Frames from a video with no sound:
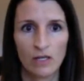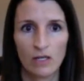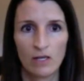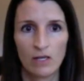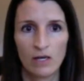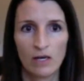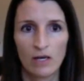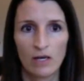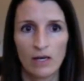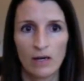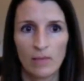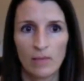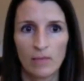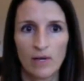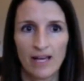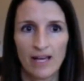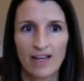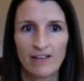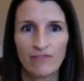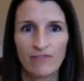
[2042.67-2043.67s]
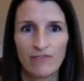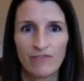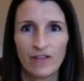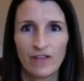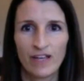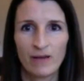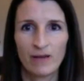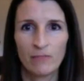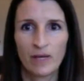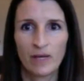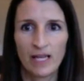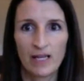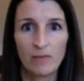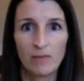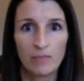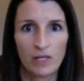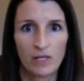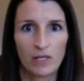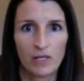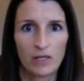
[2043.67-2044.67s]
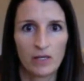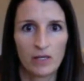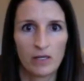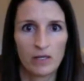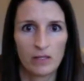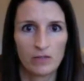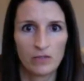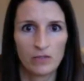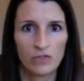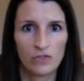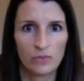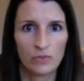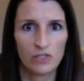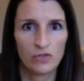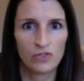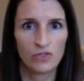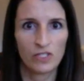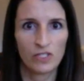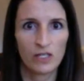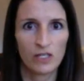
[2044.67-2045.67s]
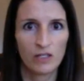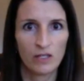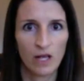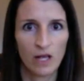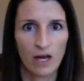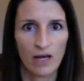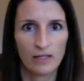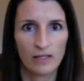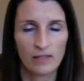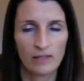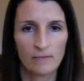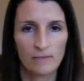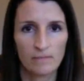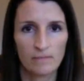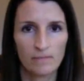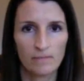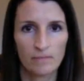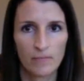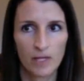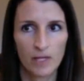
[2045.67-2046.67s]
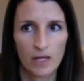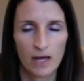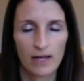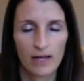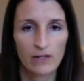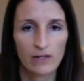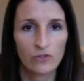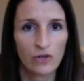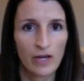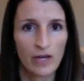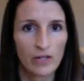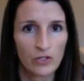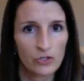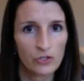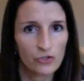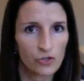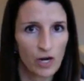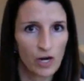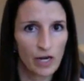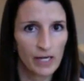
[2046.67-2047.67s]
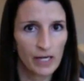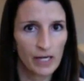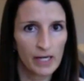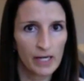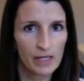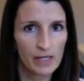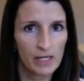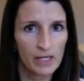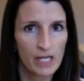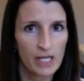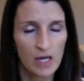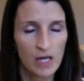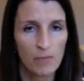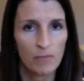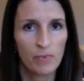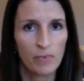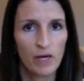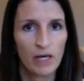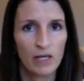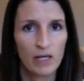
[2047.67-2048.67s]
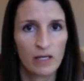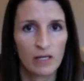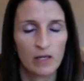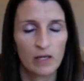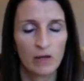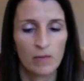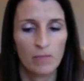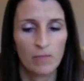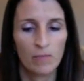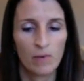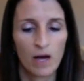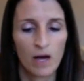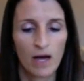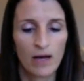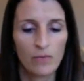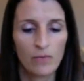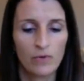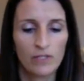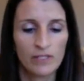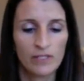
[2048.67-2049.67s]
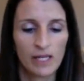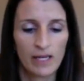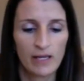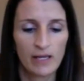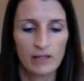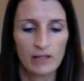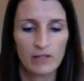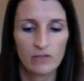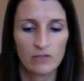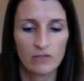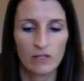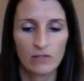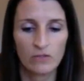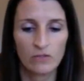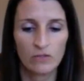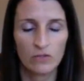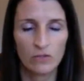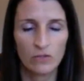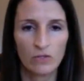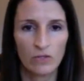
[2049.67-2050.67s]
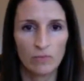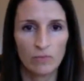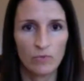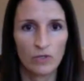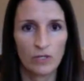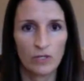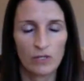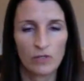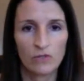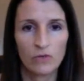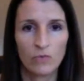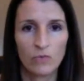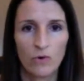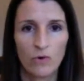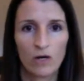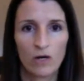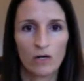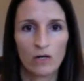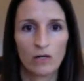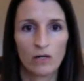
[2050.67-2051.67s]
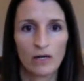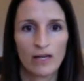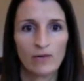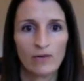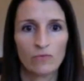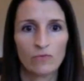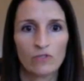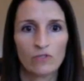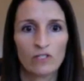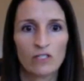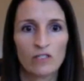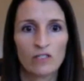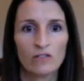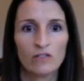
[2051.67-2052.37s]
And maybe since you've been using it a lot, I don't know how you're drying it, but I would take the stencil and put it under water and really